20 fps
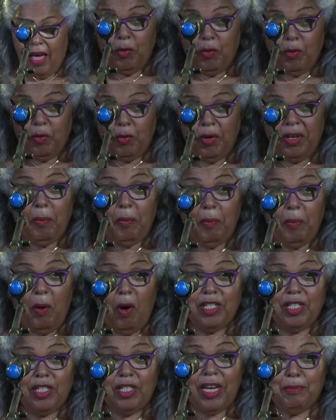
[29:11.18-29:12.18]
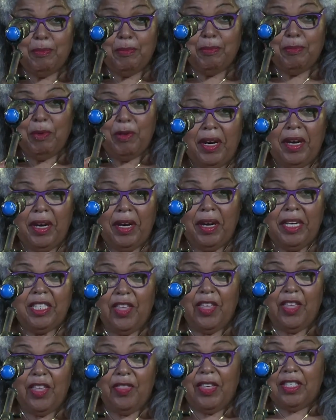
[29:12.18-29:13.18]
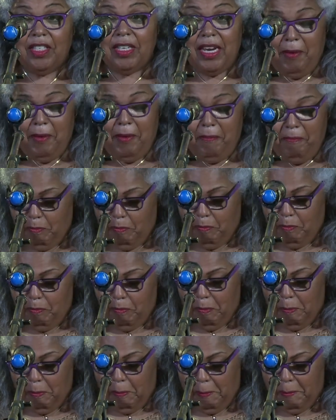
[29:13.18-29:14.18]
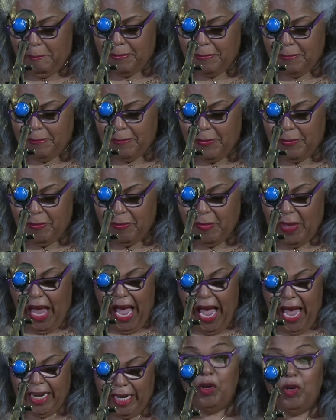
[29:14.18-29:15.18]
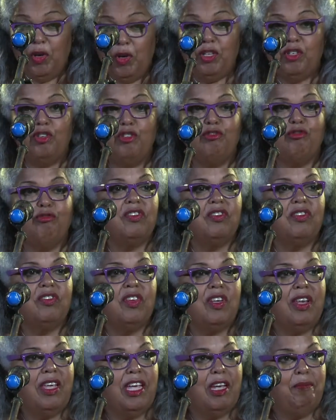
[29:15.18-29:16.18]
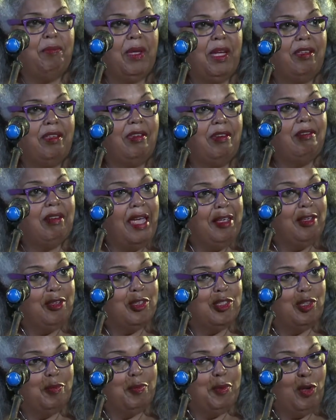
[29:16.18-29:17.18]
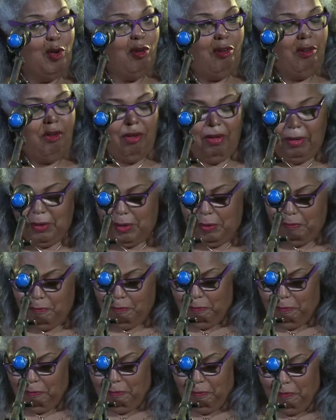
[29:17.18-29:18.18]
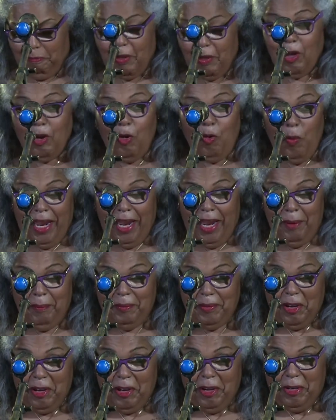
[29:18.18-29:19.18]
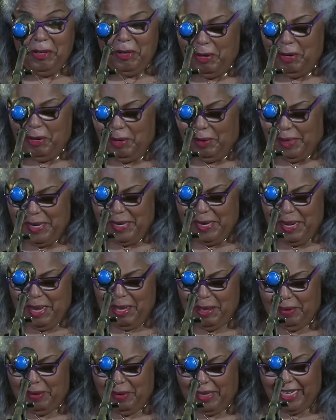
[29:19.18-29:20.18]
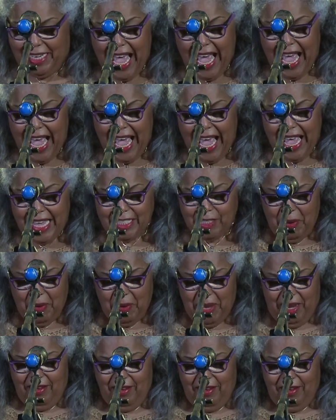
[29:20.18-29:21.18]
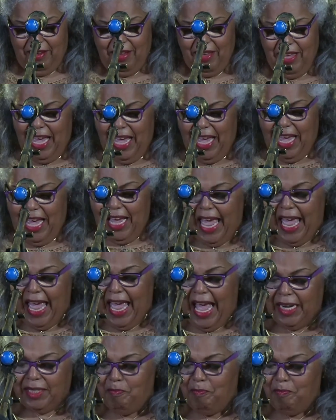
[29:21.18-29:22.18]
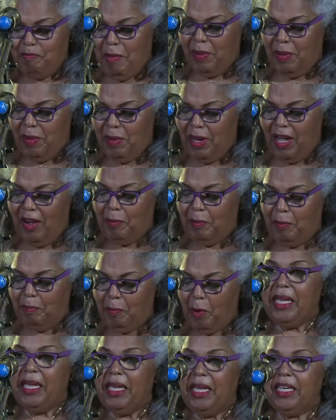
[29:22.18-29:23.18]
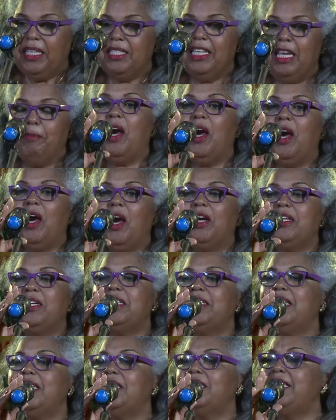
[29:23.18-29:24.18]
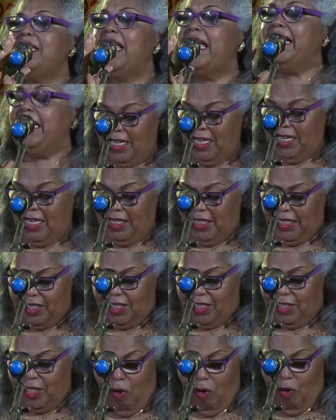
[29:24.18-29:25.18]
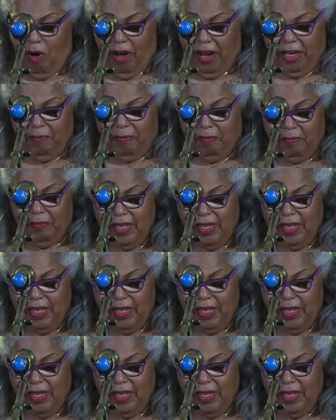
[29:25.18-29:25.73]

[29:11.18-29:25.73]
I'm going to apologize before I say this name, and I'm going to use the name that he likes to be called when I'm there to call his name. But he has been an active member of the Barbados Labour Party since 1961